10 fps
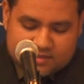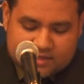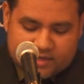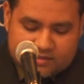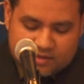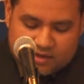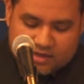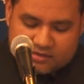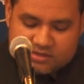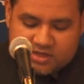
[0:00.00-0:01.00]
As I said,
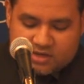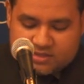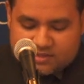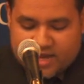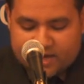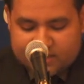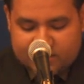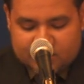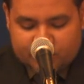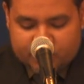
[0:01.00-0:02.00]
the judge is
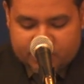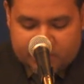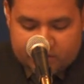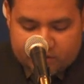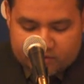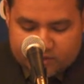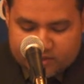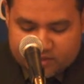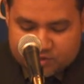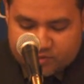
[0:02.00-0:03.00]
acting as a prosecutor
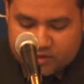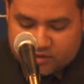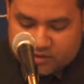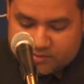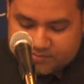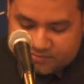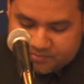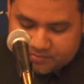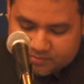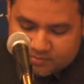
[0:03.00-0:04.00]
in this regard.
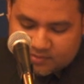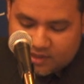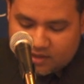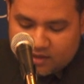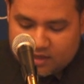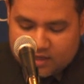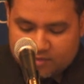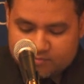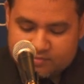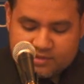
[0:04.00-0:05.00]

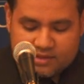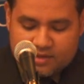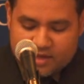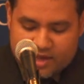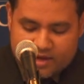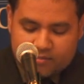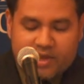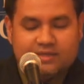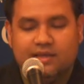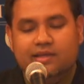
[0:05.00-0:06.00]

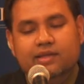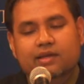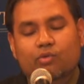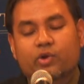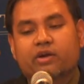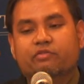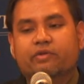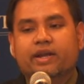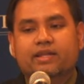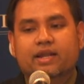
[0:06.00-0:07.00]
And basically, we are
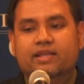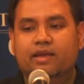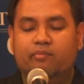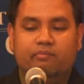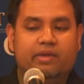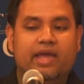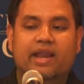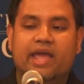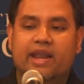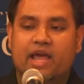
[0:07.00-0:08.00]
afraid that they
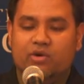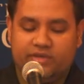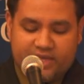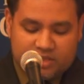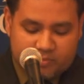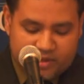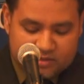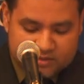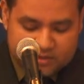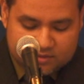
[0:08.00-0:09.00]
can hand out death
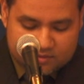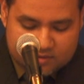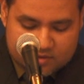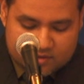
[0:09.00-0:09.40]
penalty,